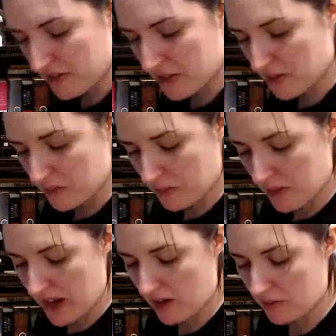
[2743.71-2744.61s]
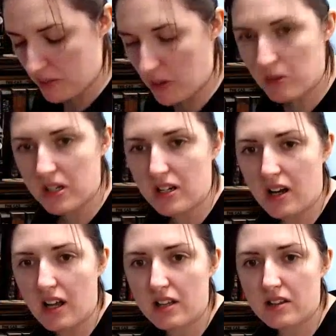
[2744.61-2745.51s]
the brown polka
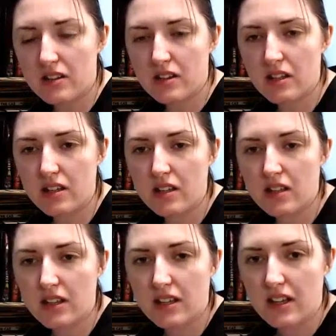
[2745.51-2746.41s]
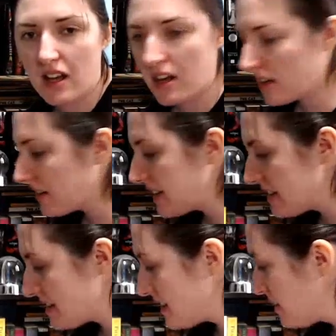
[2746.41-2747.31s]
dots. Arlene
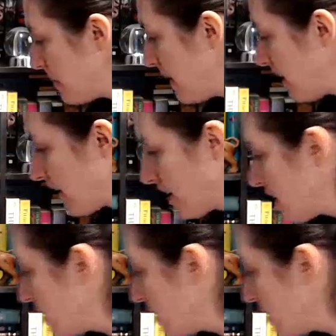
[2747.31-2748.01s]
says pink.